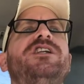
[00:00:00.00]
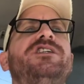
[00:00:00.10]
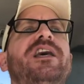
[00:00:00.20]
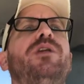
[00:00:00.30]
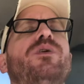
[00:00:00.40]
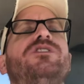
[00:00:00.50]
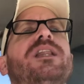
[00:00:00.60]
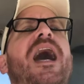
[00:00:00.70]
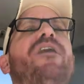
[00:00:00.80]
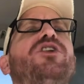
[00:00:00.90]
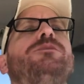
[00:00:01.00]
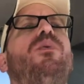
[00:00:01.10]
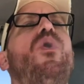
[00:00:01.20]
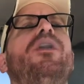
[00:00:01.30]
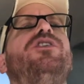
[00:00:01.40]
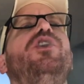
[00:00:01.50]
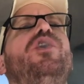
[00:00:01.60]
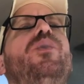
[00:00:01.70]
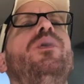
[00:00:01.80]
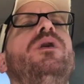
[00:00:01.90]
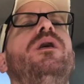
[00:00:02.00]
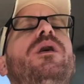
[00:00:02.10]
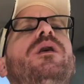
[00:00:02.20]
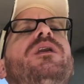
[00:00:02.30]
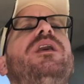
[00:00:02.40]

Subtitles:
What this did was allow the sport to